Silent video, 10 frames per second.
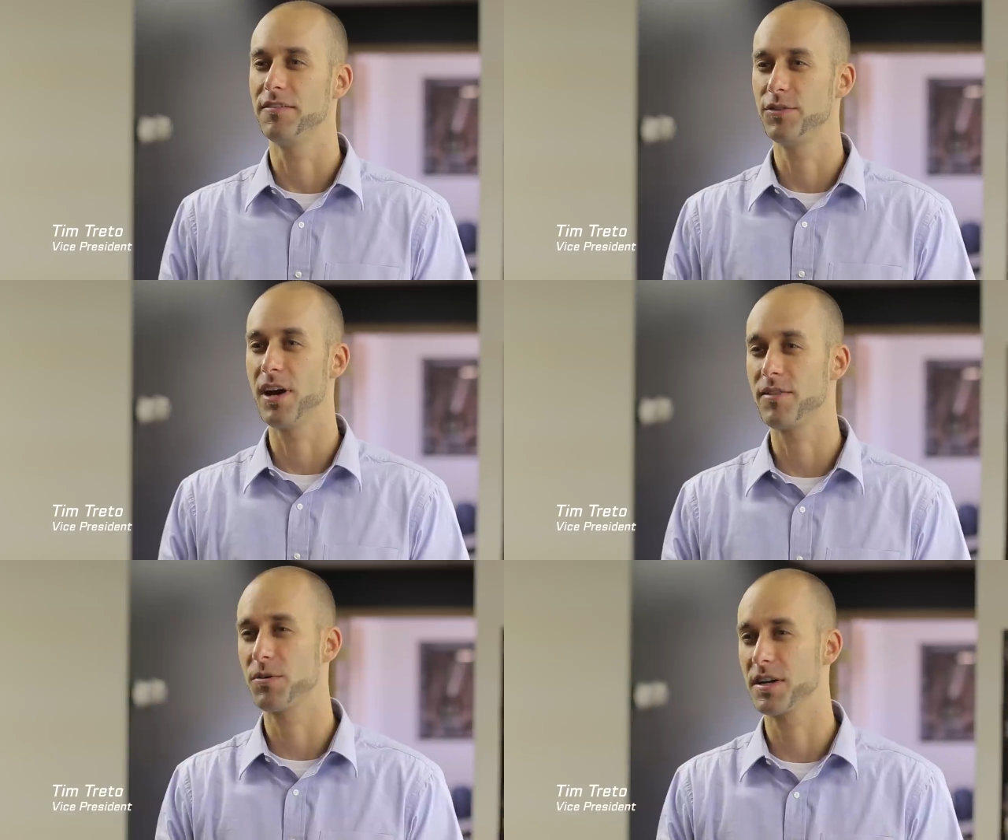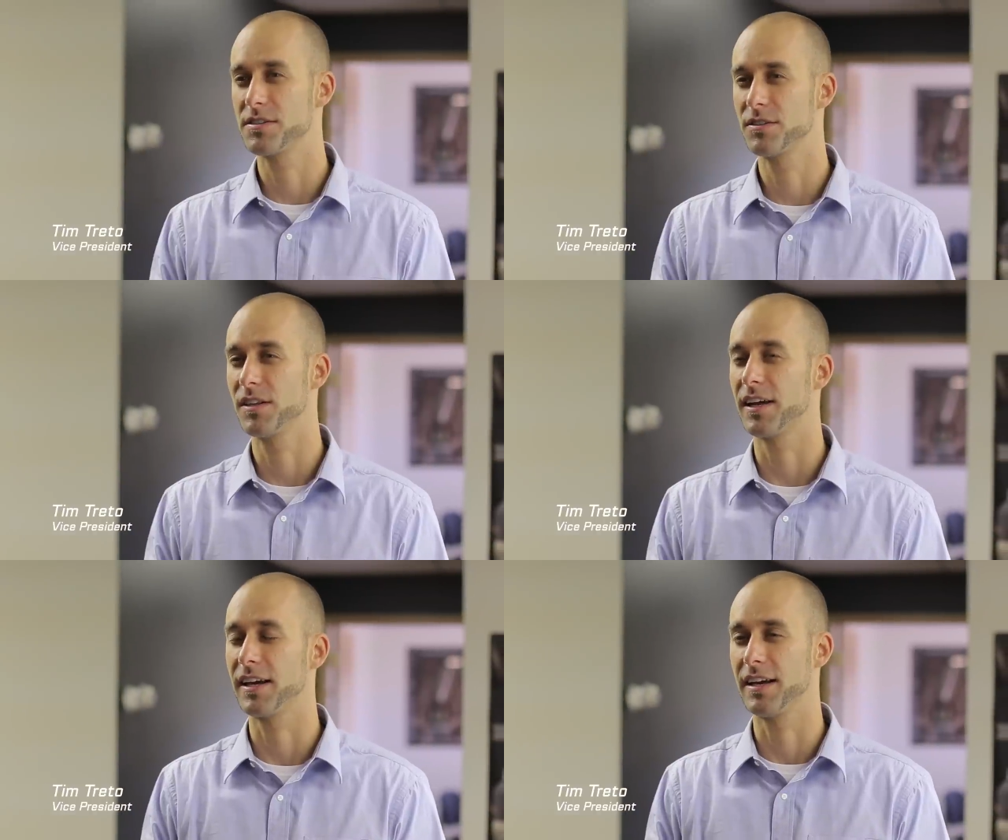If you have a question
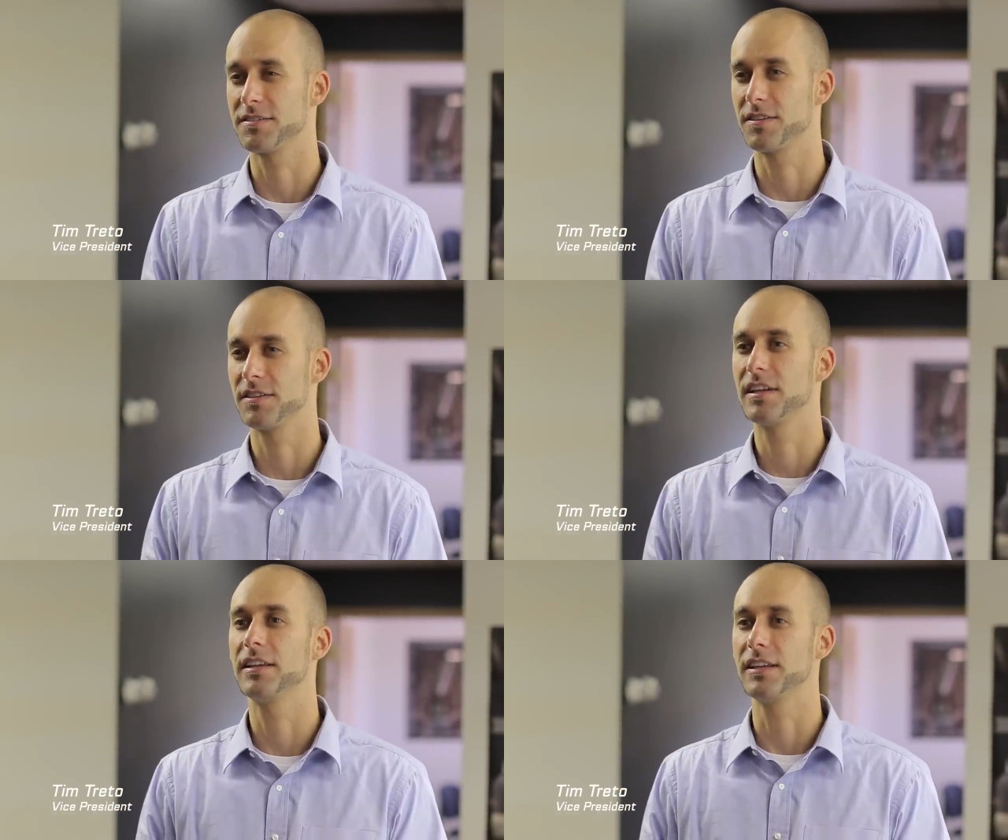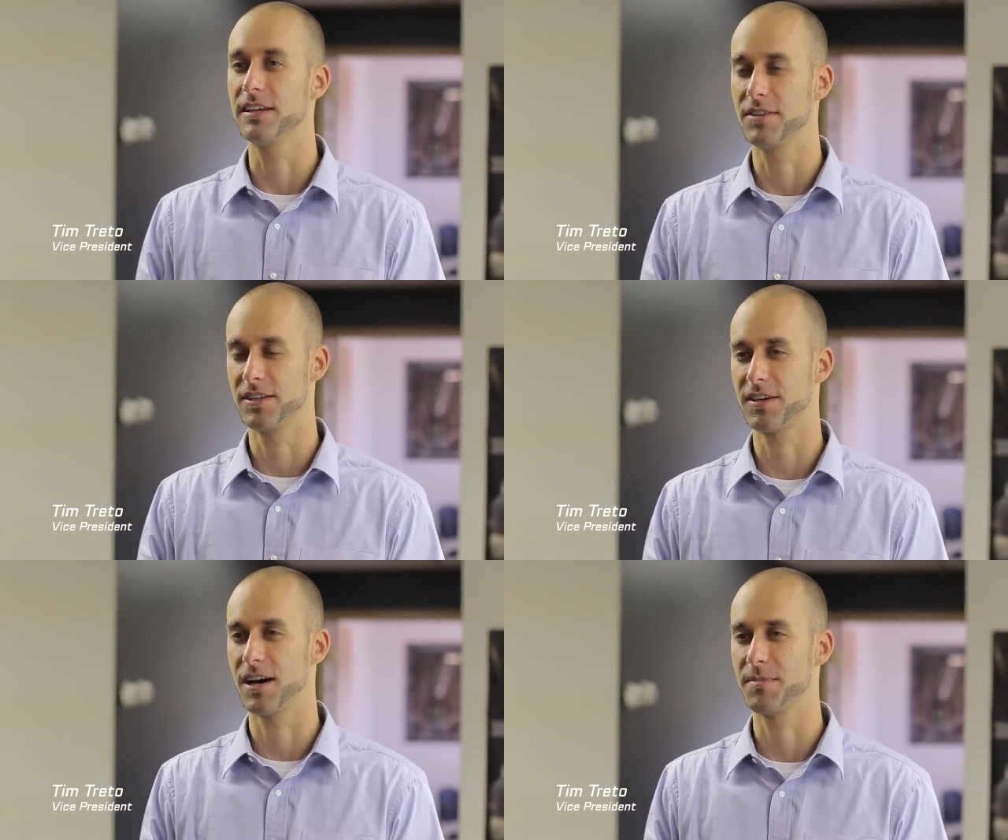you'd like answered, leave it
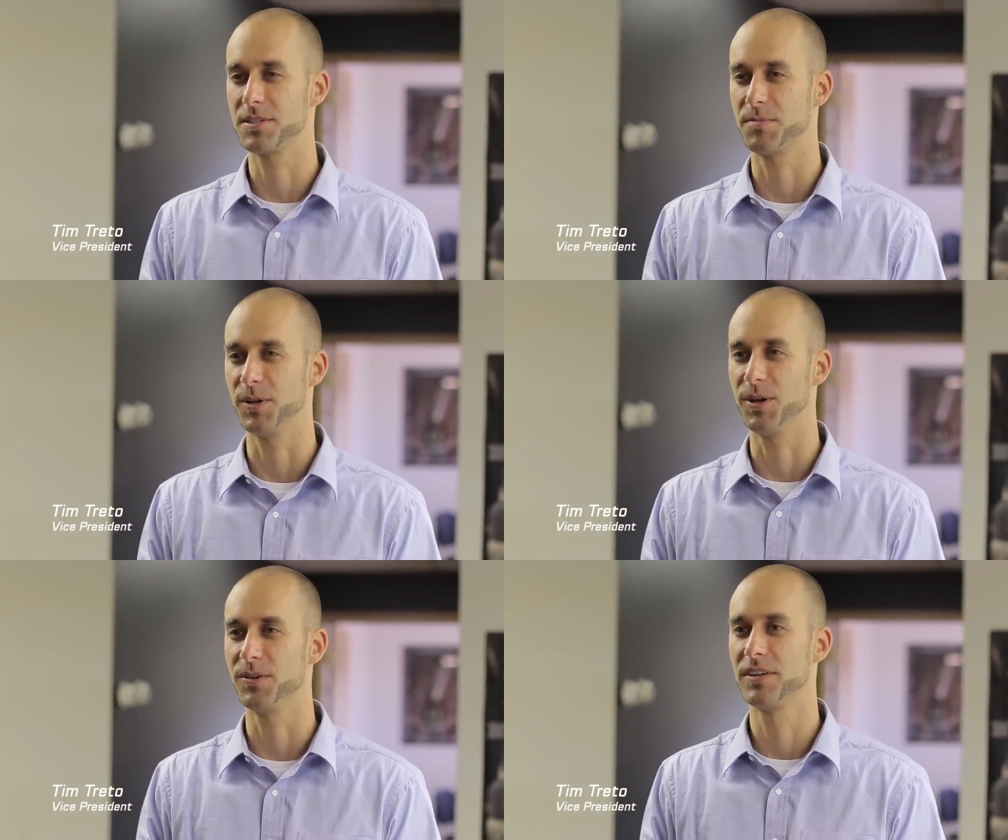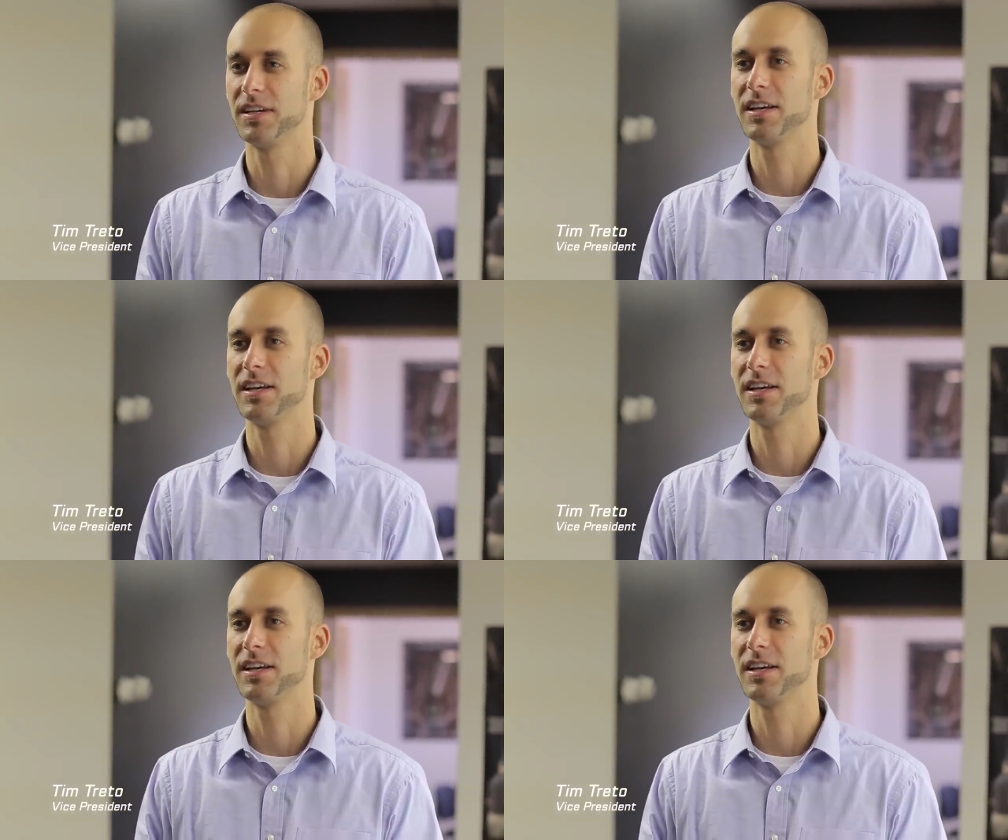in the comments below.